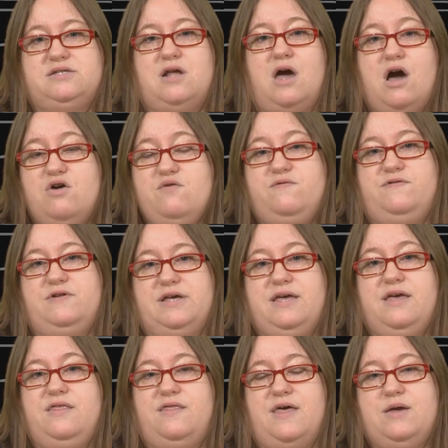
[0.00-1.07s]
and hopefully
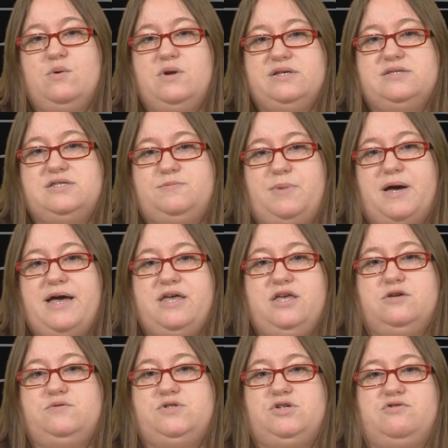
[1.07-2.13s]
they will inspire
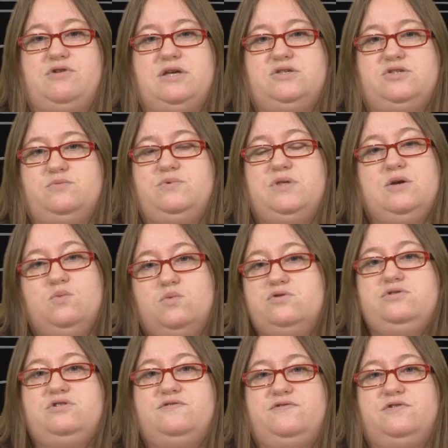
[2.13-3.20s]
you to create something
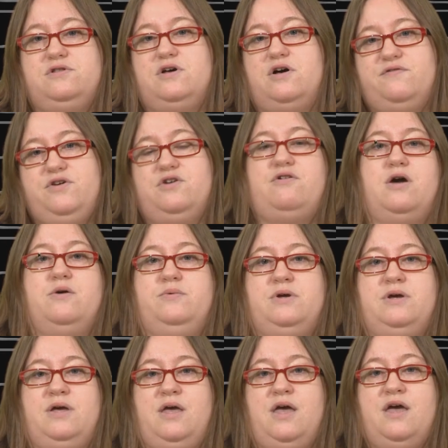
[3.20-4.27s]
wonderful of your own.
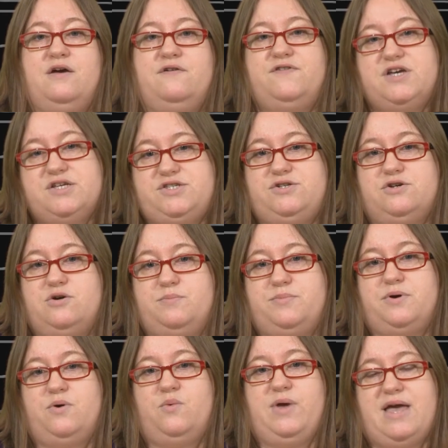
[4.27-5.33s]
First up,
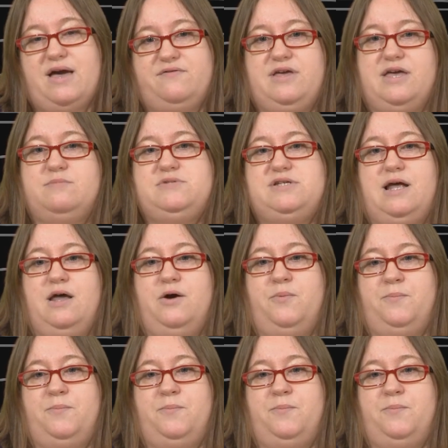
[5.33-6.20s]
we have Kim Dello.